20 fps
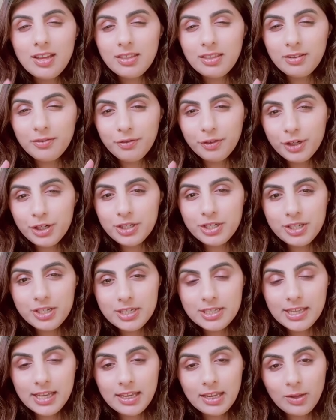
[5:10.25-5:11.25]
The first year
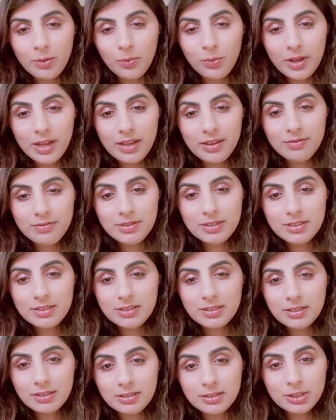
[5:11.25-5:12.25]
is getting waived
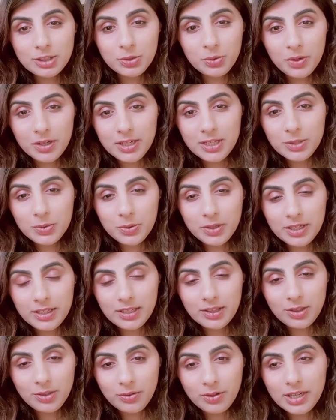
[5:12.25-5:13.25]
till
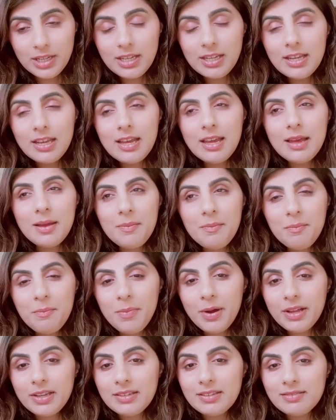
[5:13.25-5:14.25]
2023,
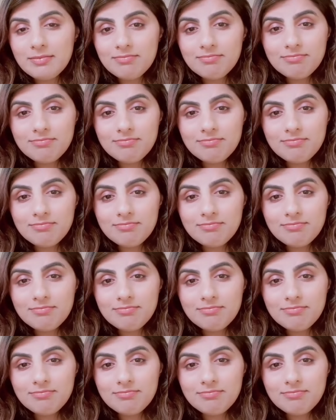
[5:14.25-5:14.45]
but